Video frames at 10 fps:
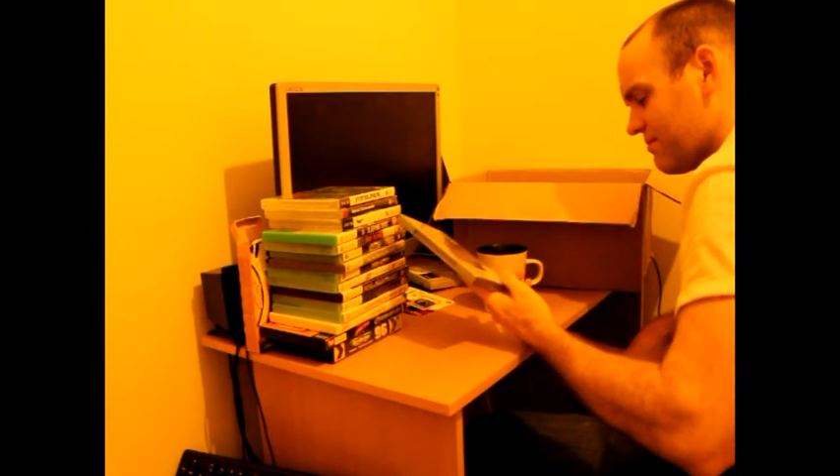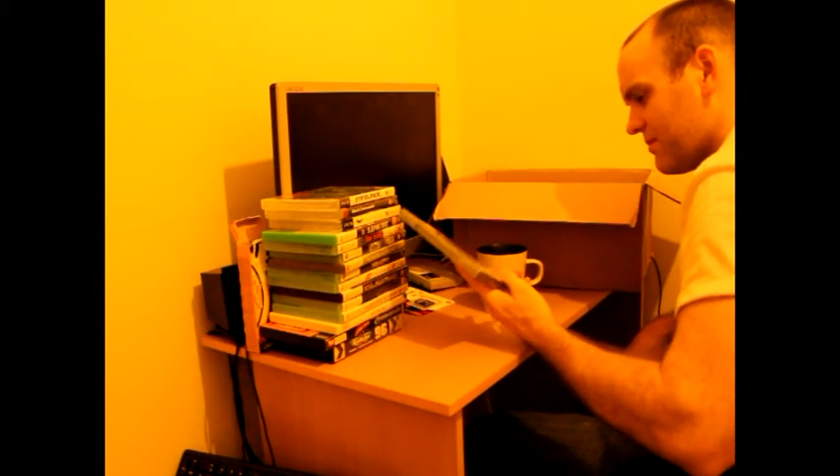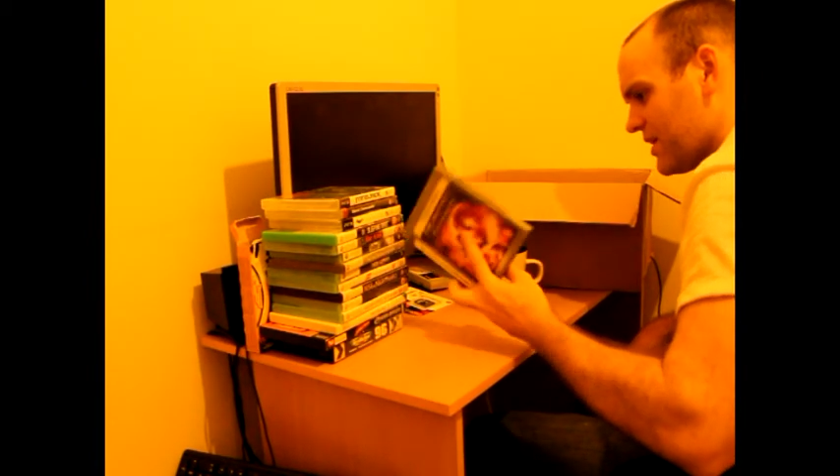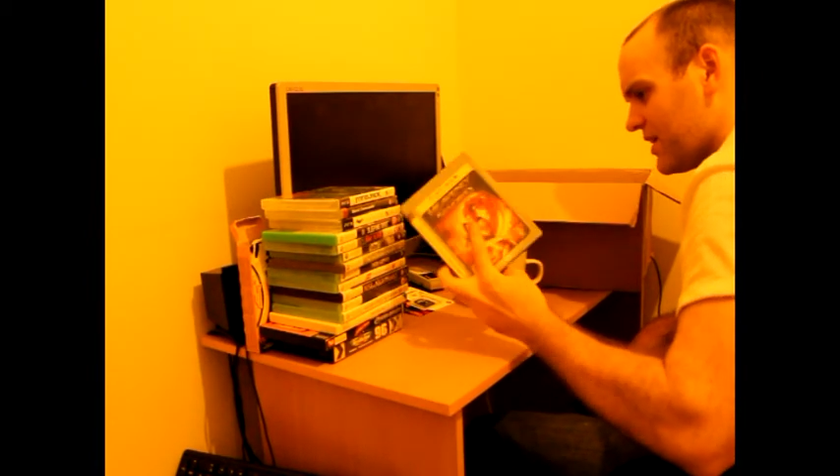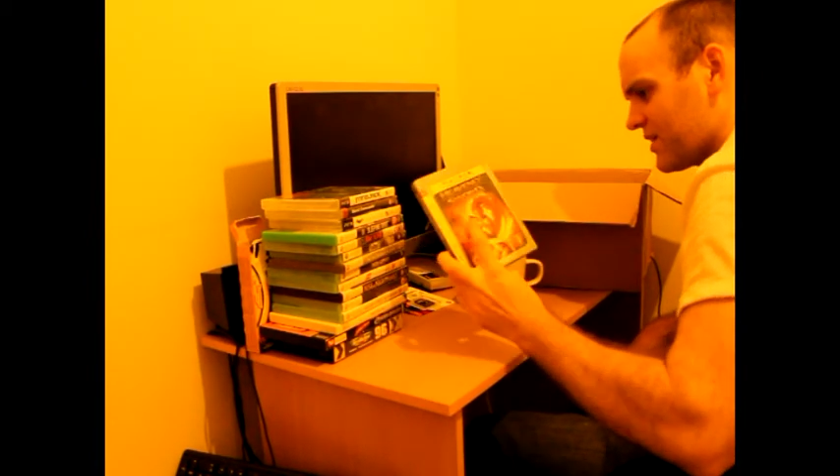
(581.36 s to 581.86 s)

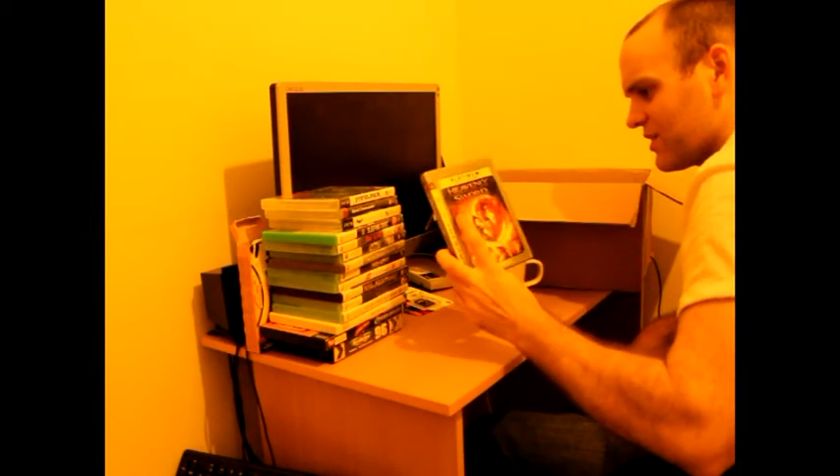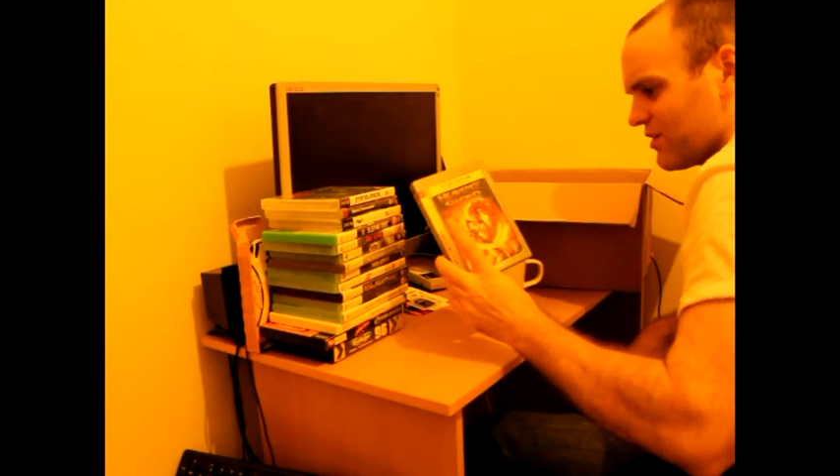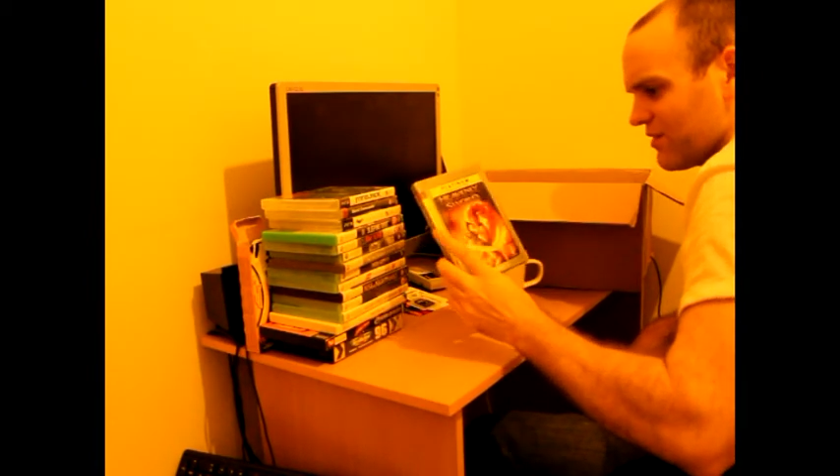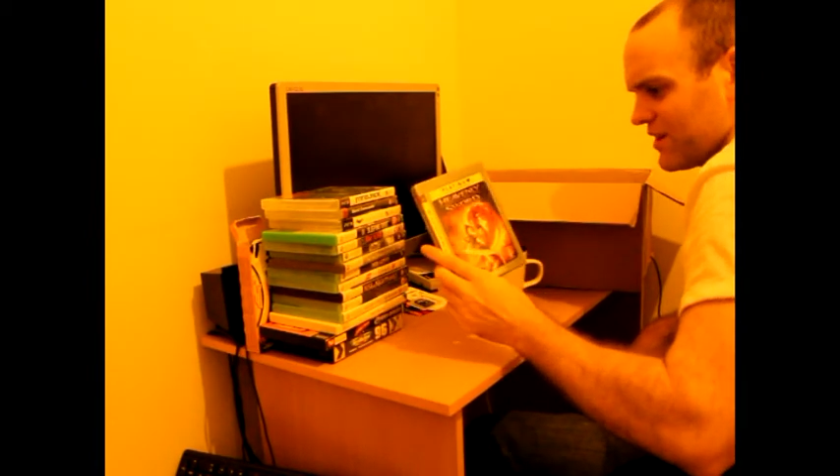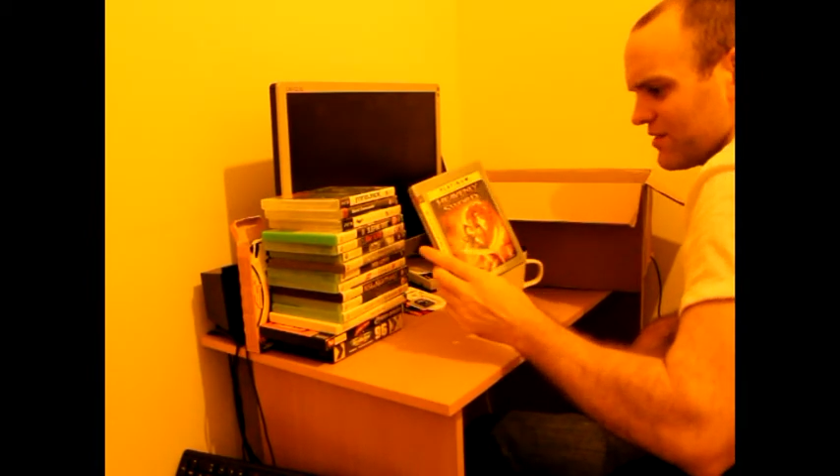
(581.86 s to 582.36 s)
yeah, I
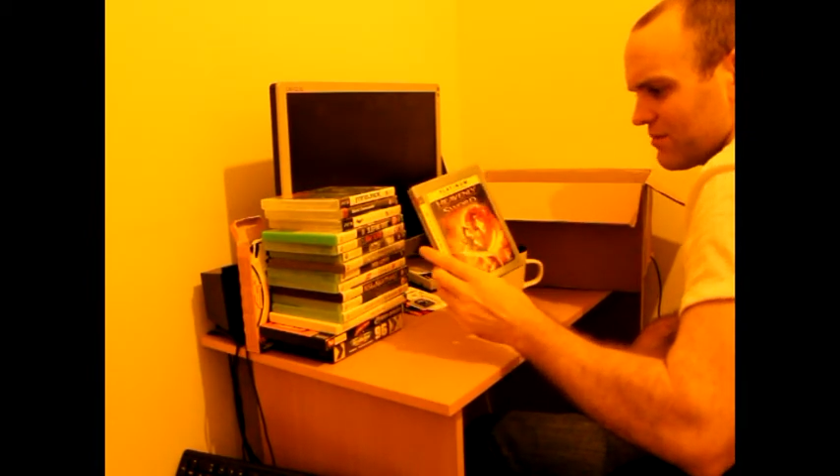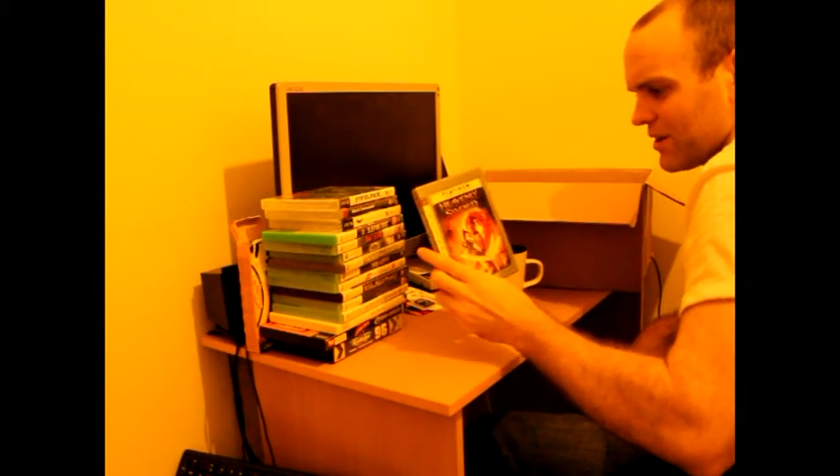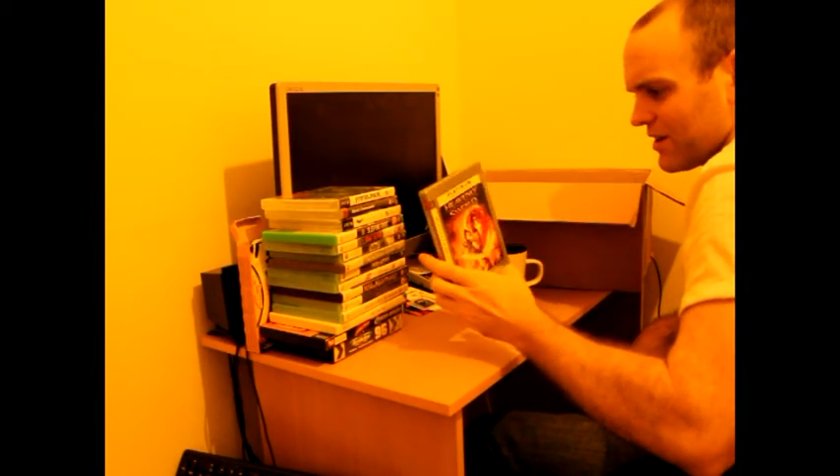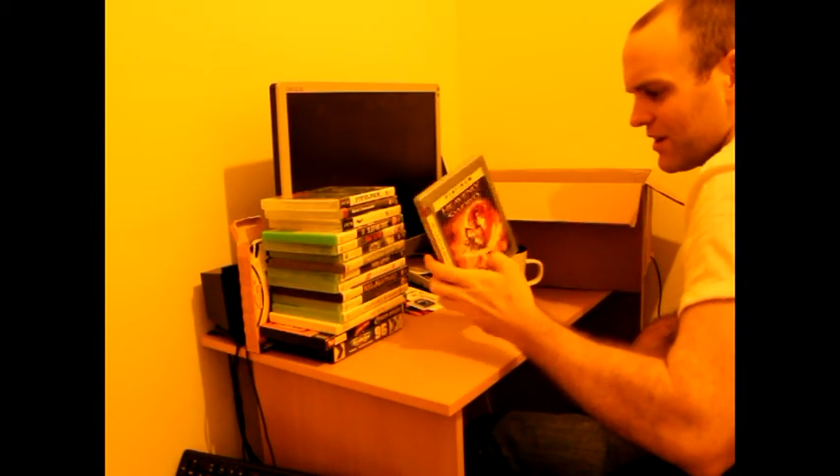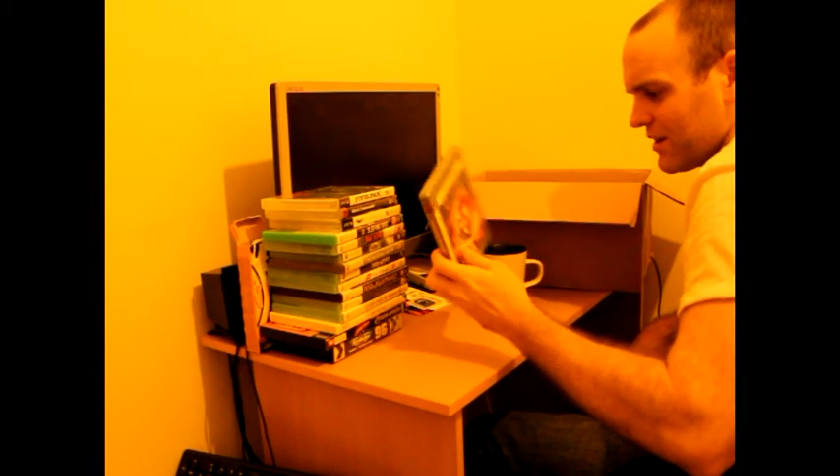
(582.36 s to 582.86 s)
got rid of
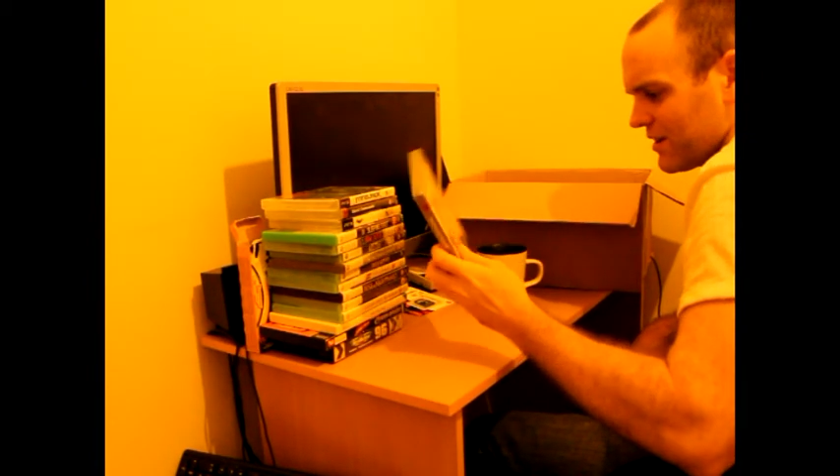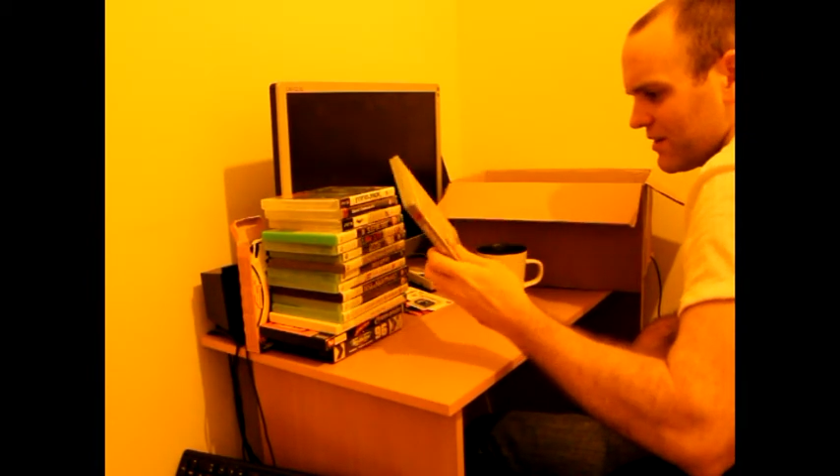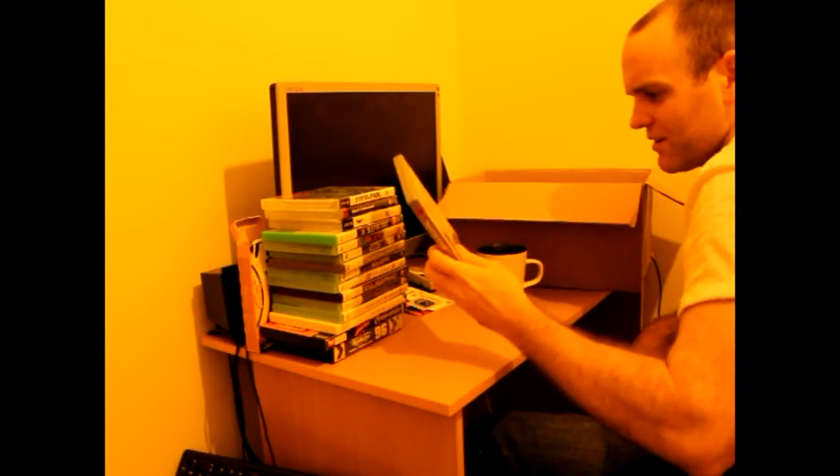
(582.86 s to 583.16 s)
my